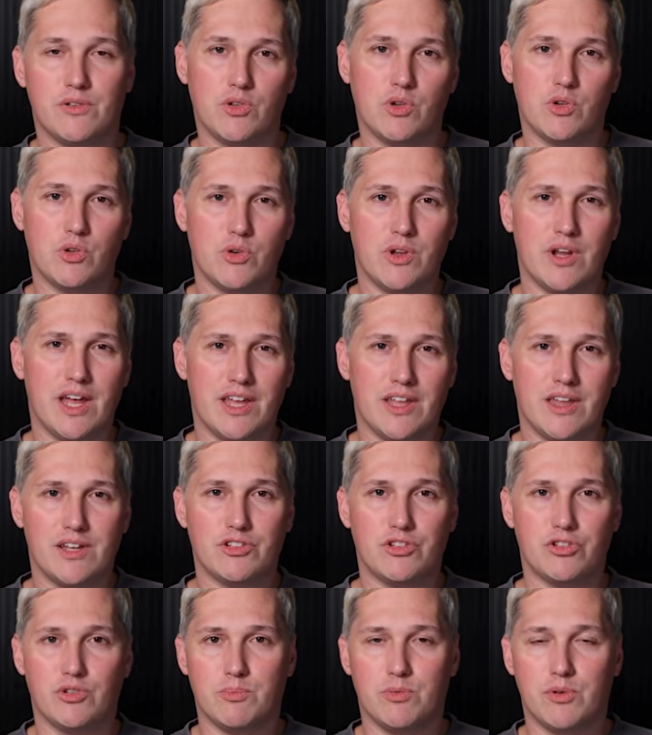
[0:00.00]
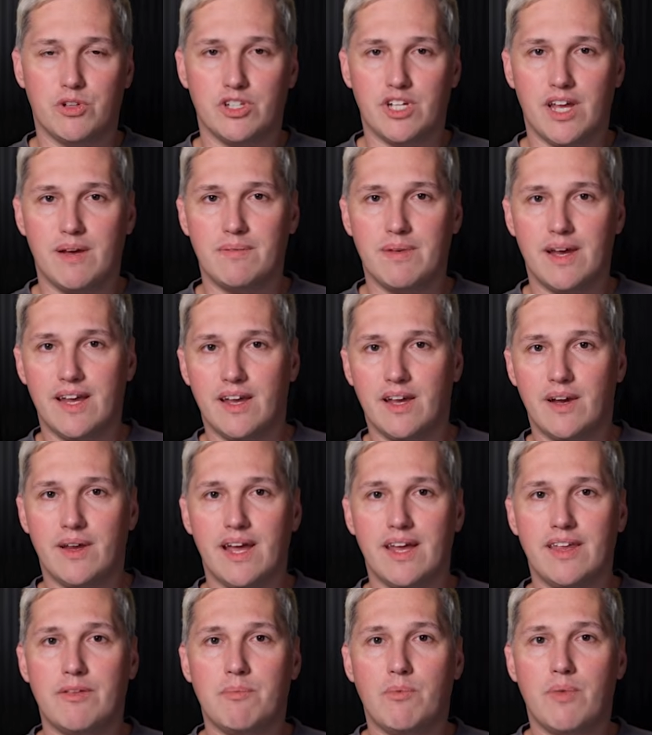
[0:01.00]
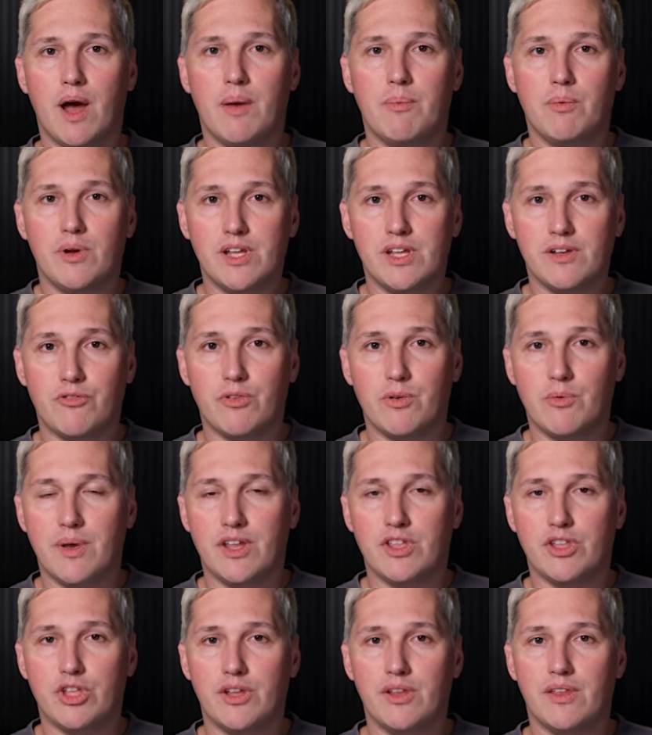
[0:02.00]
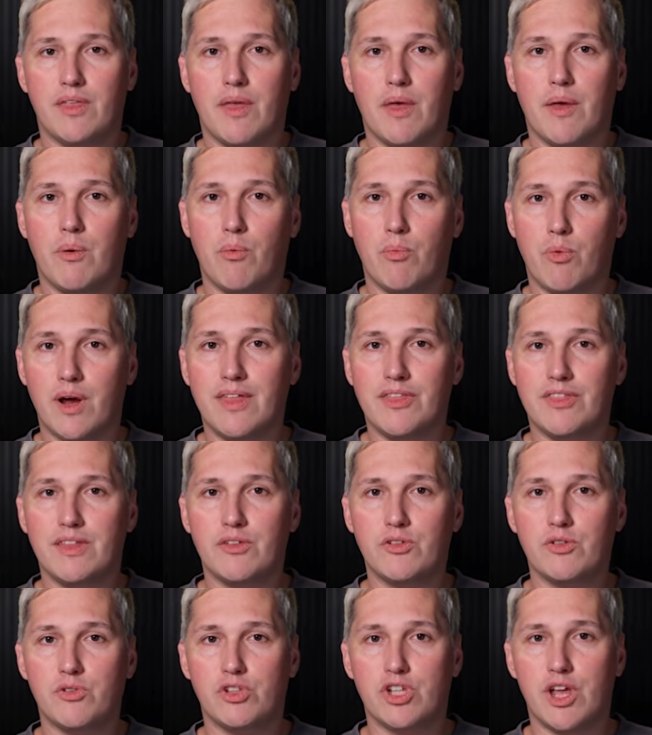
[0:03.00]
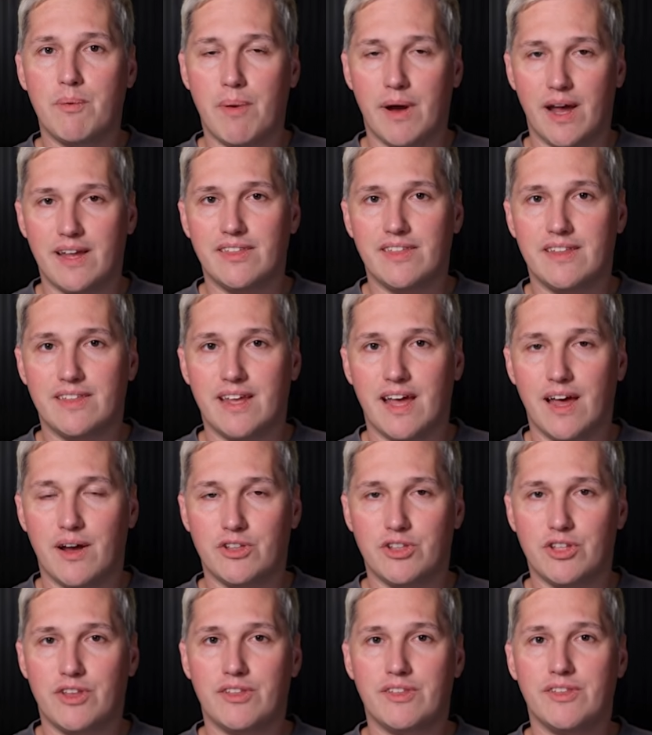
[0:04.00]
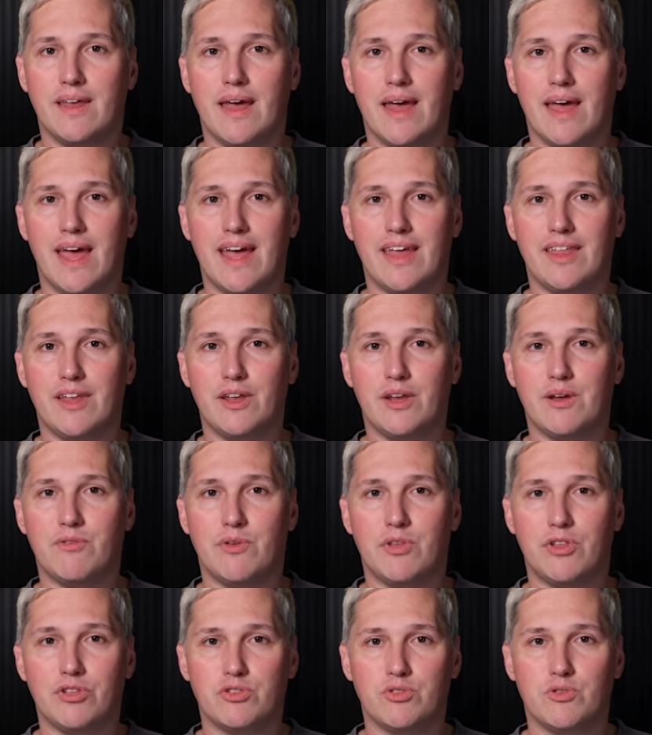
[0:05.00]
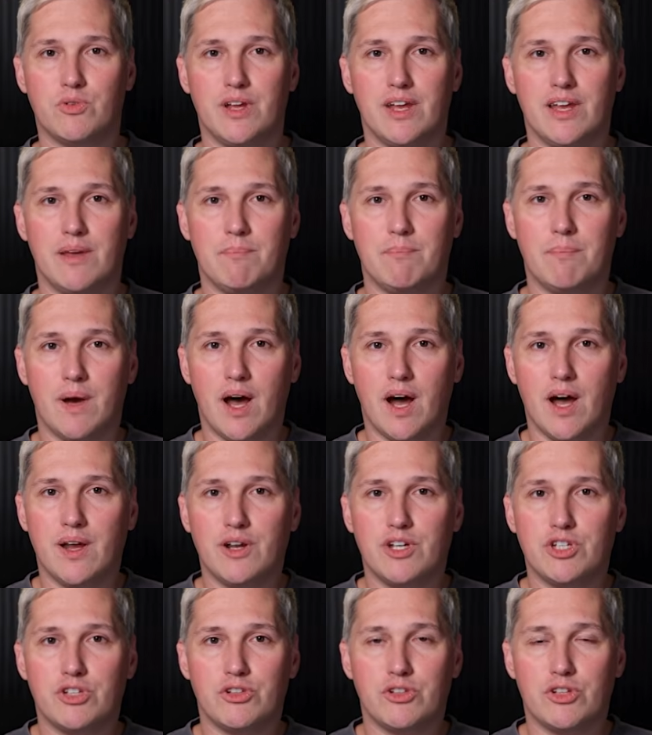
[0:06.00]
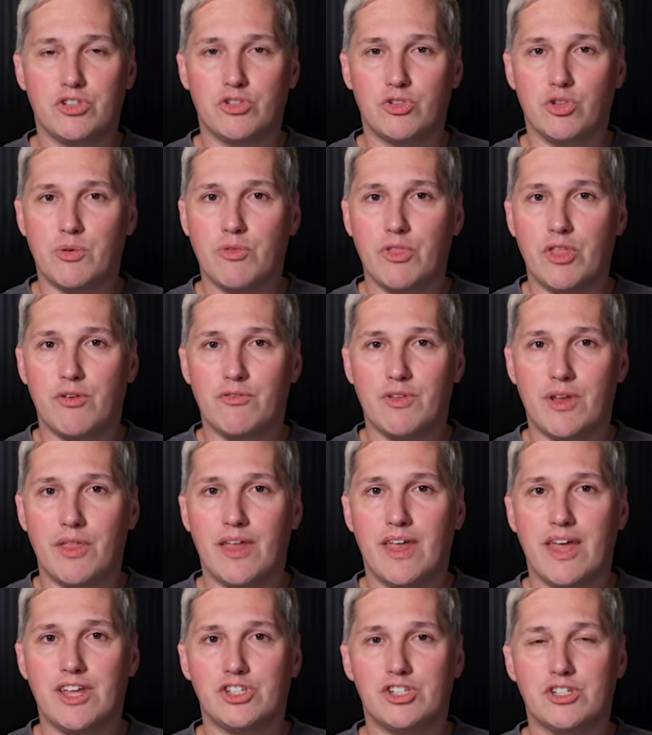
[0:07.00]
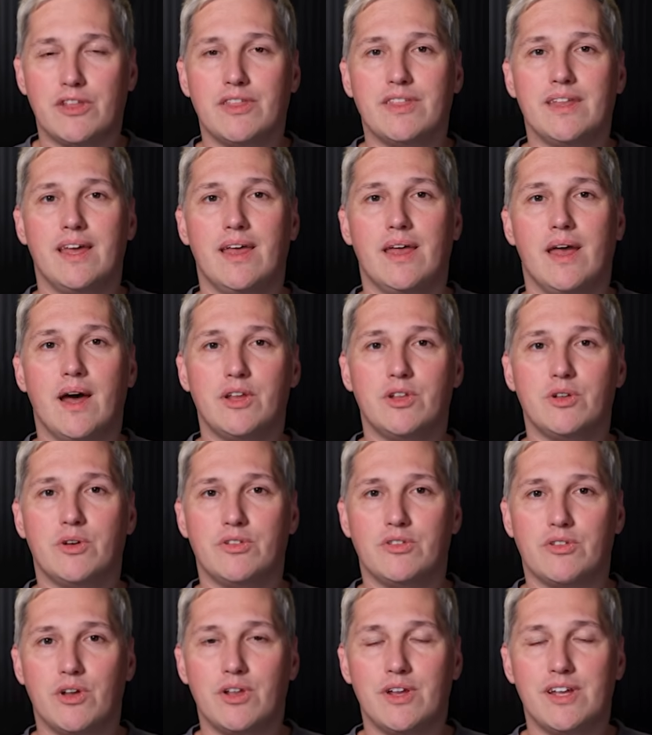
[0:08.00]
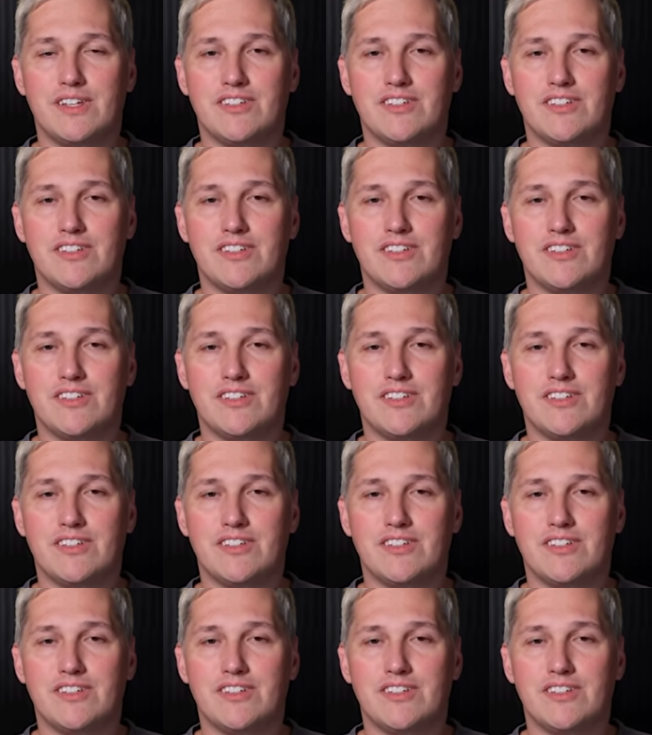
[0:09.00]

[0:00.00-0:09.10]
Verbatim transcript: You create a super gem that collects property information, runs it through Gemini's intelligence, and delivers three polished description variations in under 30